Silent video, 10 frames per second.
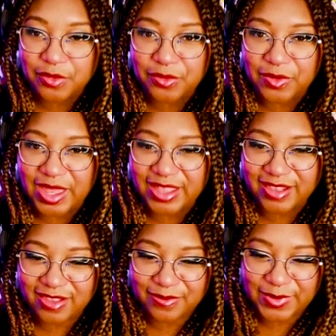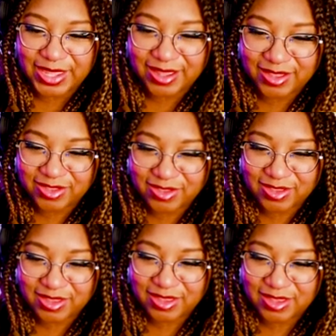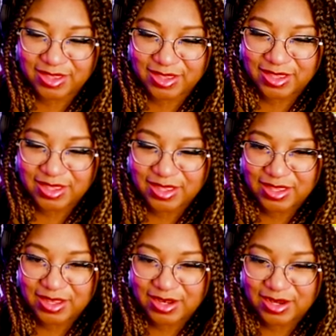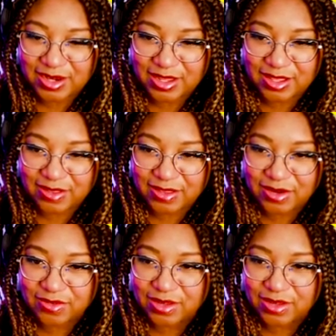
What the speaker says: Ooh, ice smash. Nice, that'll